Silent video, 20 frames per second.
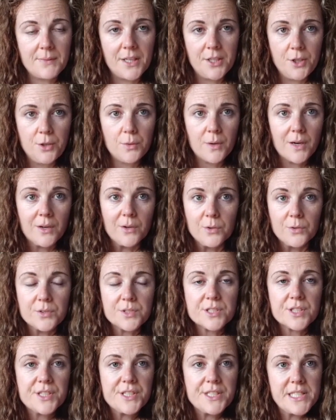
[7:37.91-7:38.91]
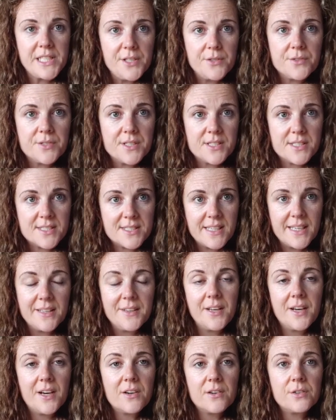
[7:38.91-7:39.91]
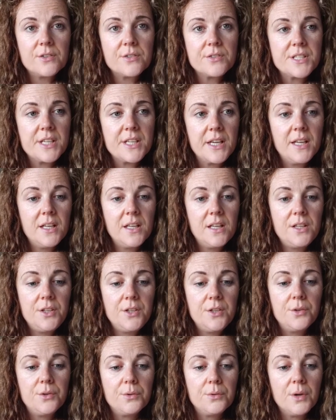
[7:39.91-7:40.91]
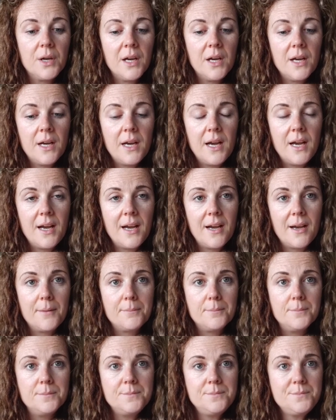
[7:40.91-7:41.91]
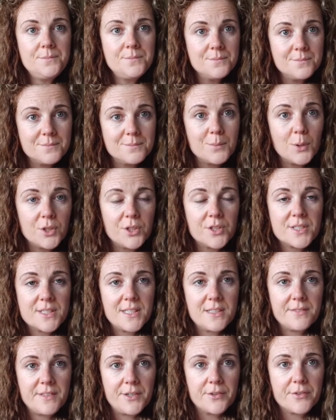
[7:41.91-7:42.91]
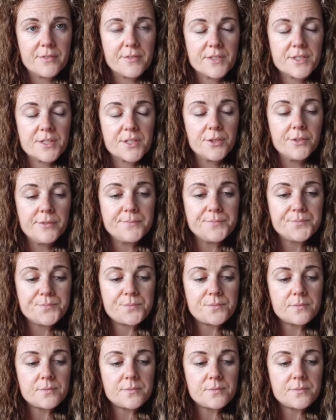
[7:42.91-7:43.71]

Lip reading: and you are going to continue to stay there until you pull yourself out of it, you know.